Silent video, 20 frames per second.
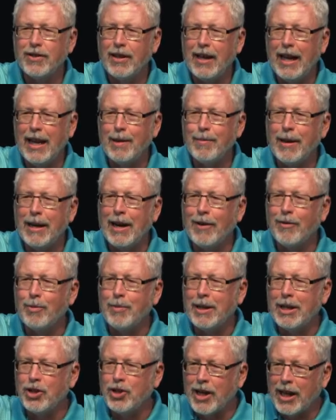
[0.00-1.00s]
Anybody ever
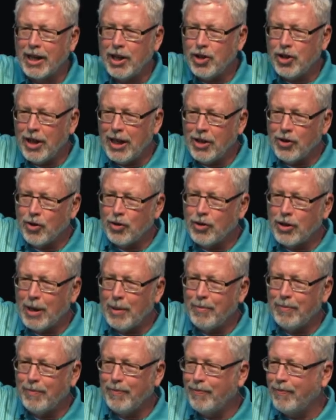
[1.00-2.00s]
been to Chuck E. Cheese or
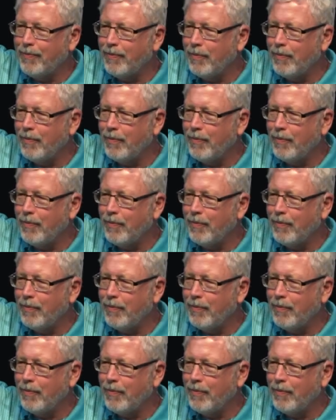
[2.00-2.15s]
some